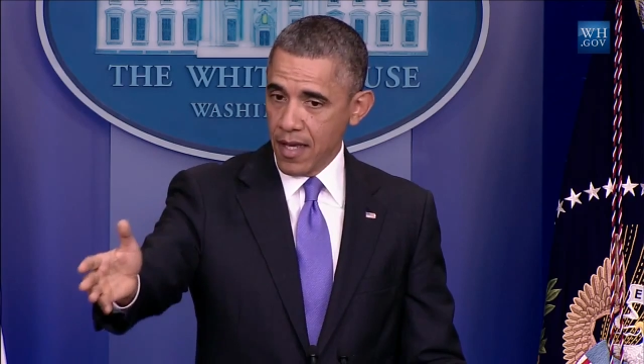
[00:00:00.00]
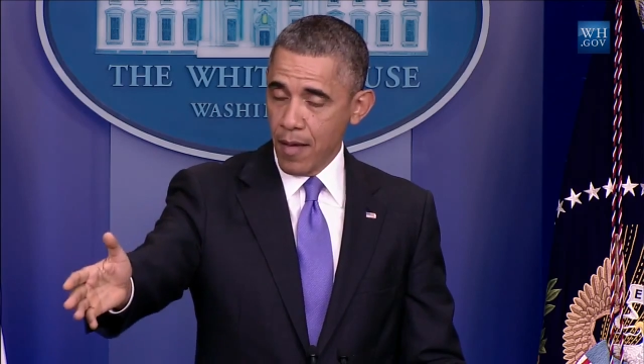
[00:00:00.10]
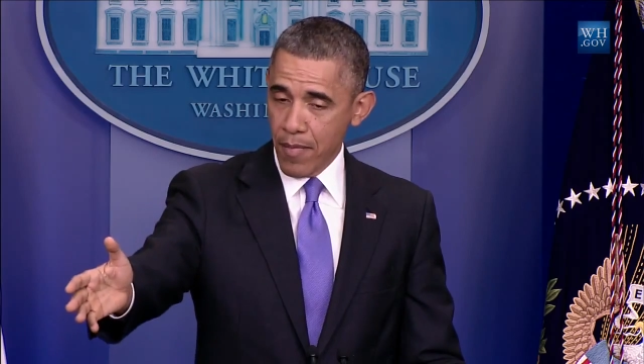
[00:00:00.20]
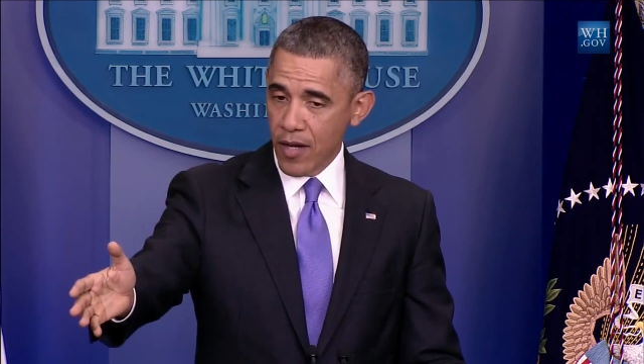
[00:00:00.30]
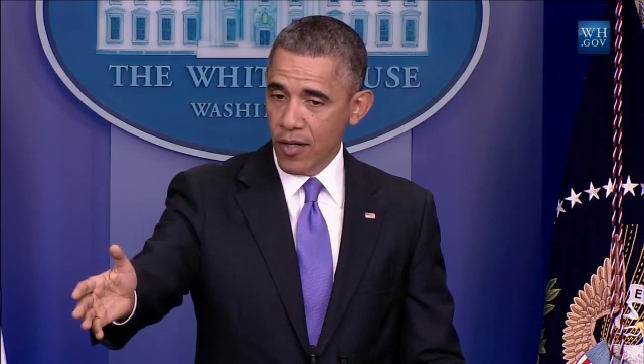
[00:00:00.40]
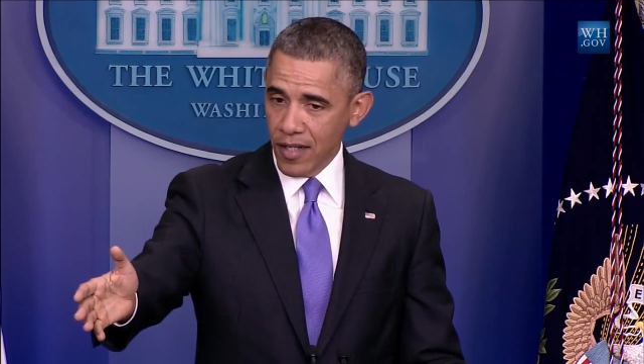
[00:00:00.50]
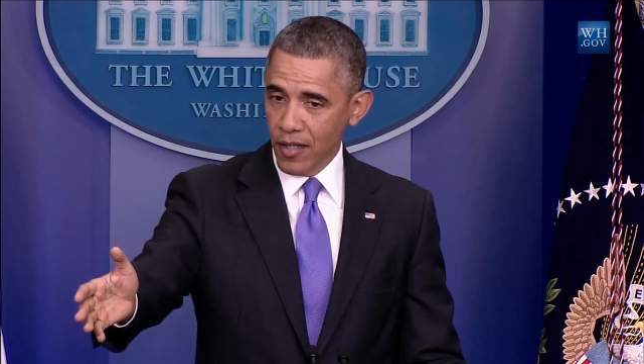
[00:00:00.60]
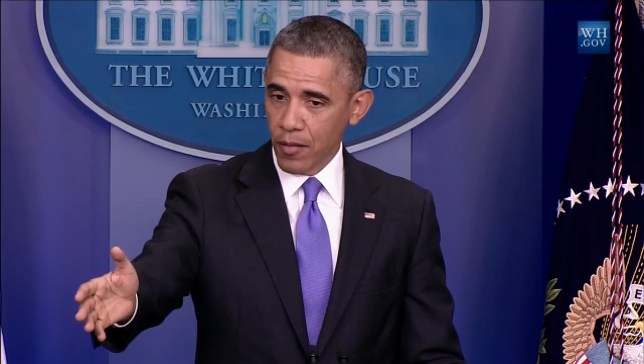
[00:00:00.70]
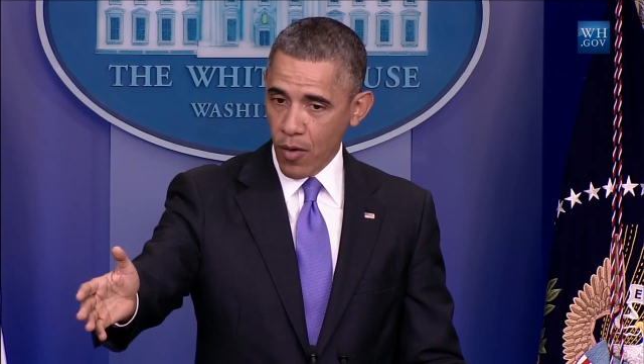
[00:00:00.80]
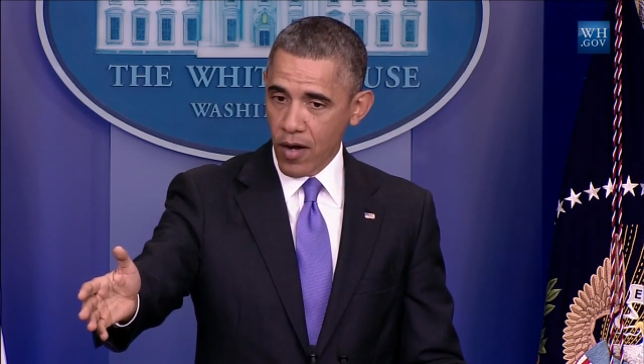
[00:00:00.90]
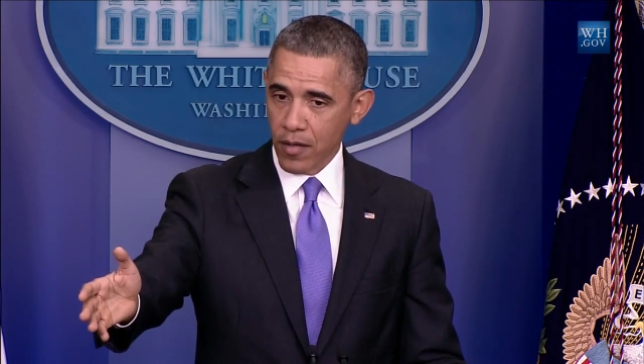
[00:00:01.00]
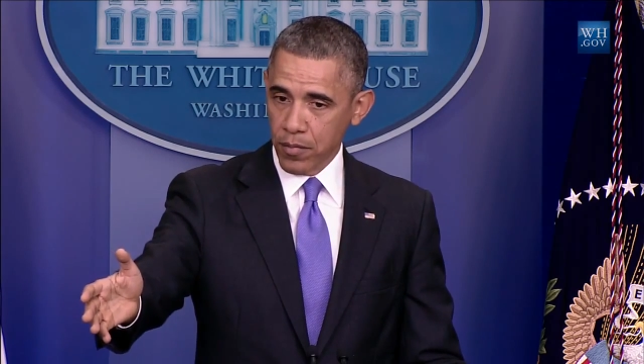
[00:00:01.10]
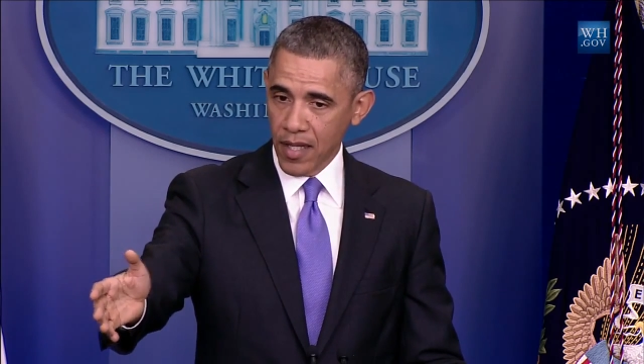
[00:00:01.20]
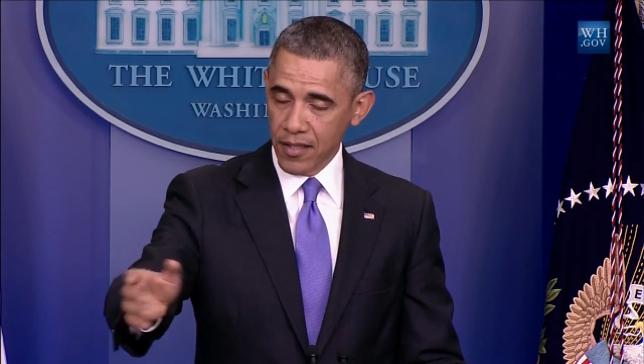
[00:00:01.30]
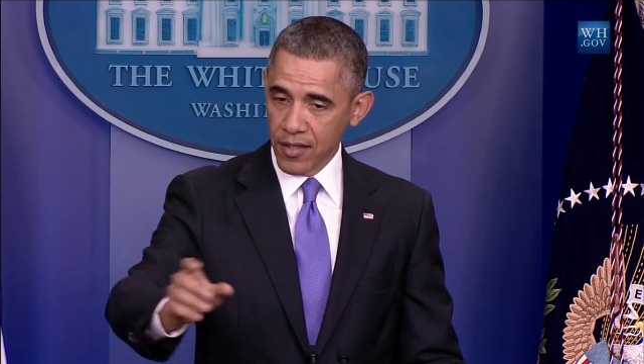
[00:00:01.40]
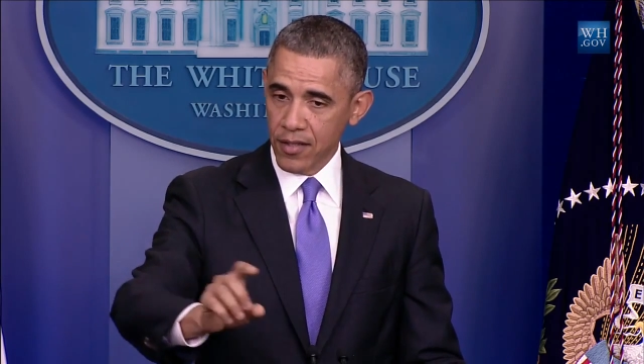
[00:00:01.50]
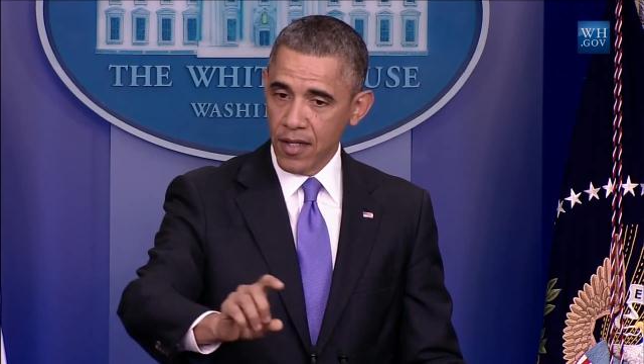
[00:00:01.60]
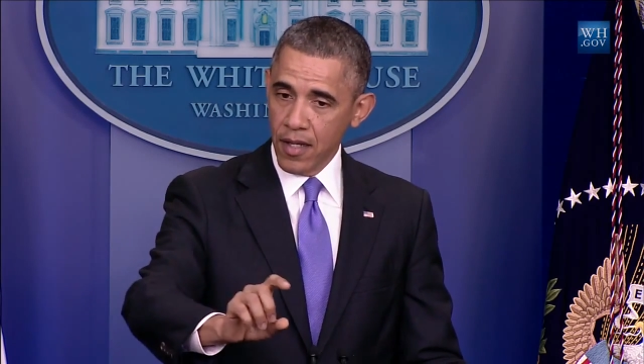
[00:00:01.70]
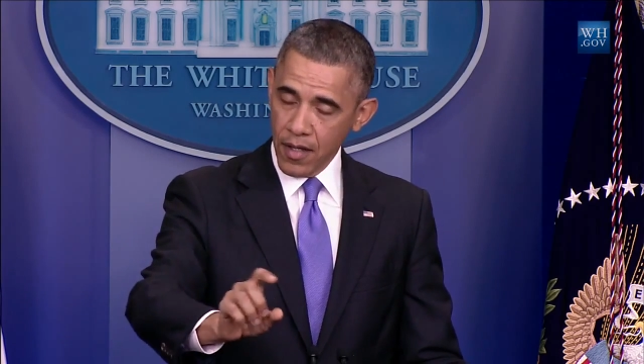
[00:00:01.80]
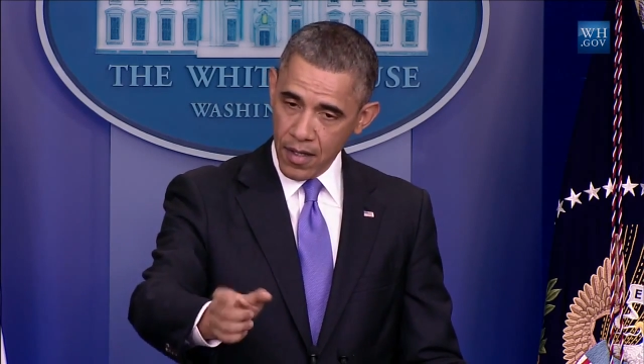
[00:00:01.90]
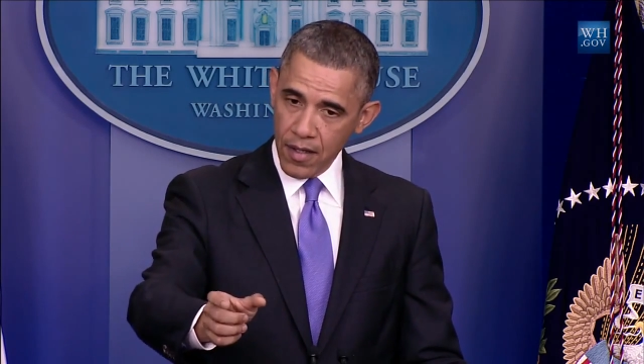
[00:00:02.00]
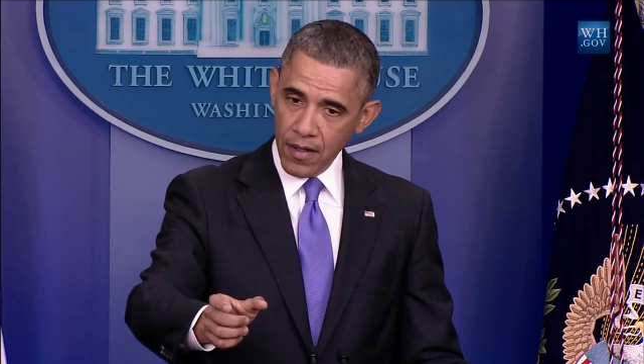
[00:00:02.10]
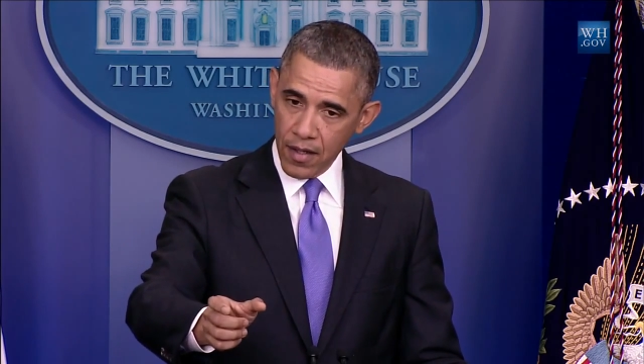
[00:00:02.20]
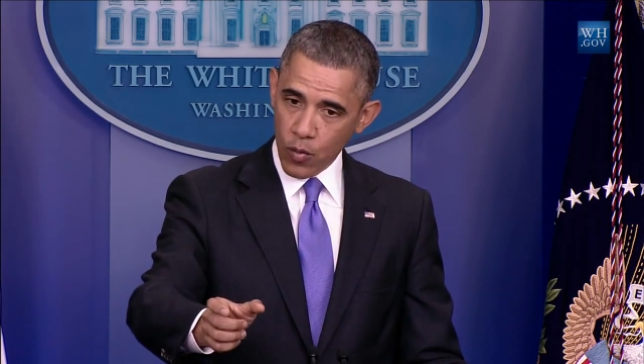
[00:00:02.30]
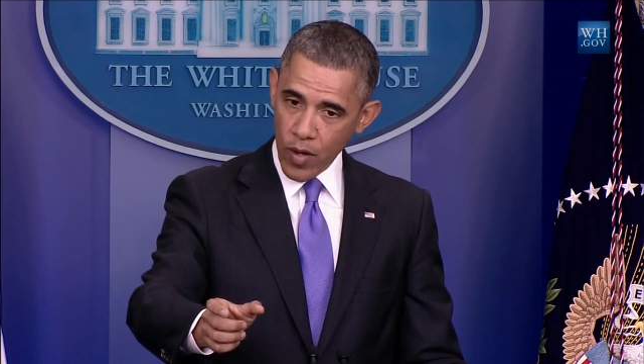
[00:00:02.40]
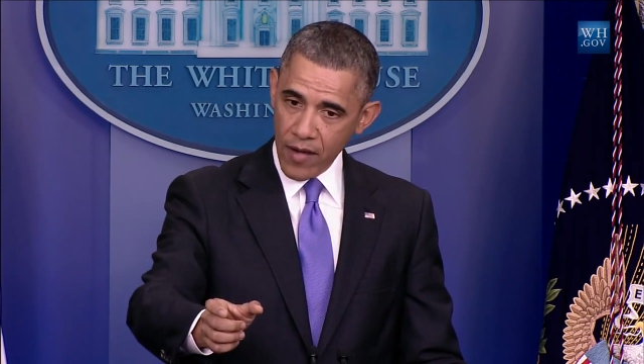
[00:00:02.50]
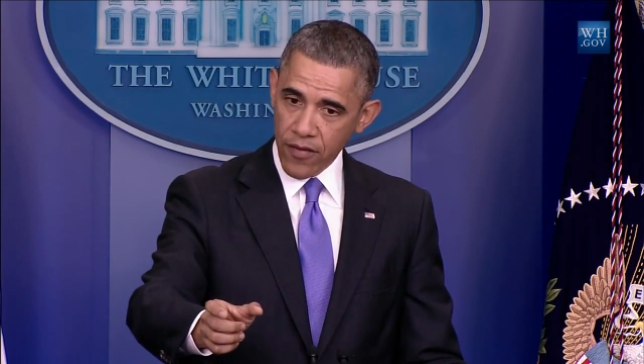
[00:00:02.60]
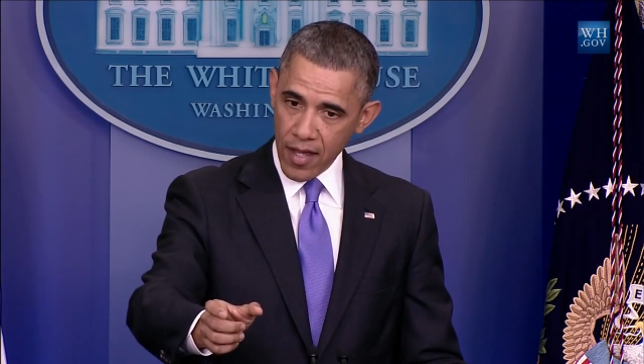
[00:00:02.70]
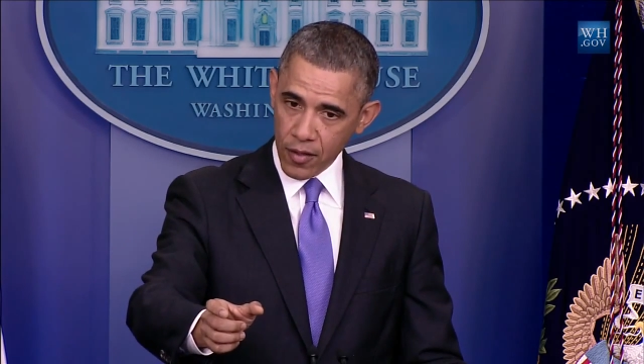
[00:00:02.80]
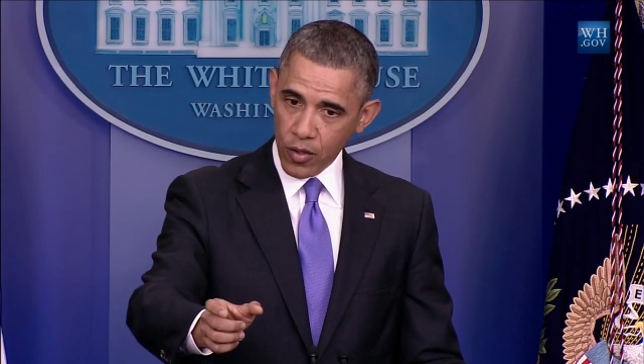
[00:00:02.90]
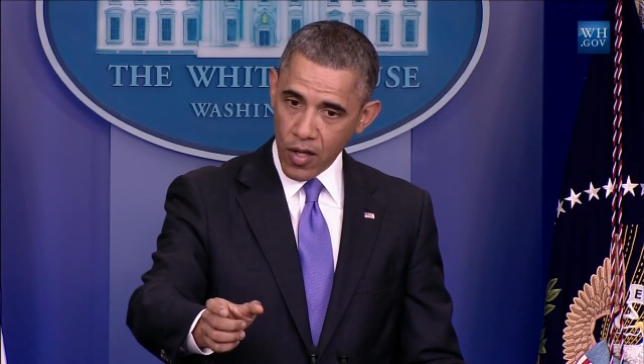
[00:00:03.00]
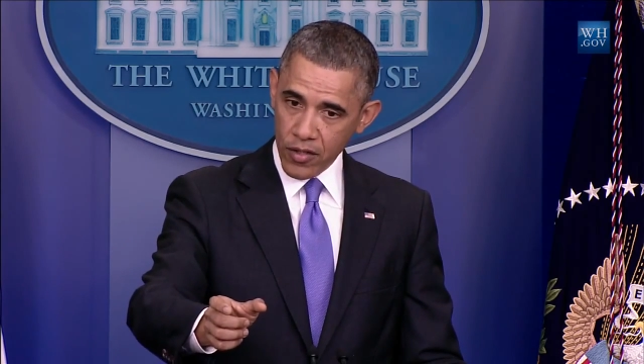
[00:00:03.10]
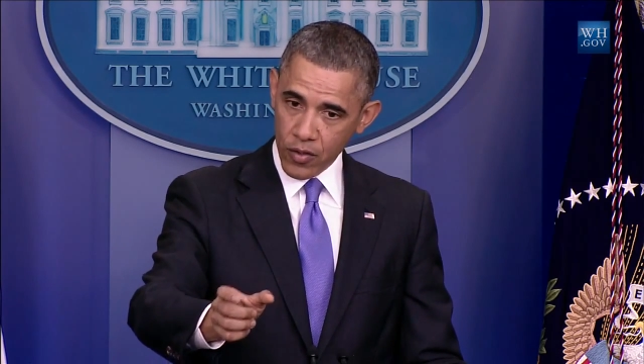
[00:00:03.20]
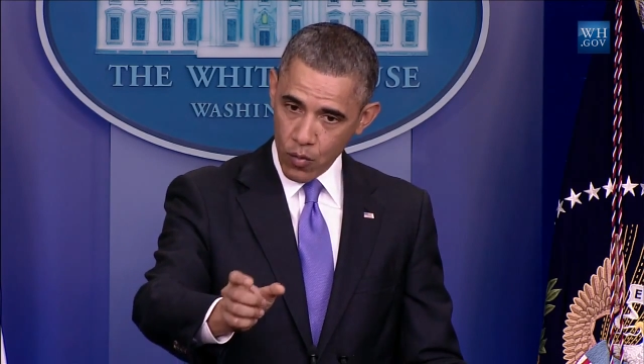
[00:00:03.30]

a better deal in the marketplaces, the grandfather clause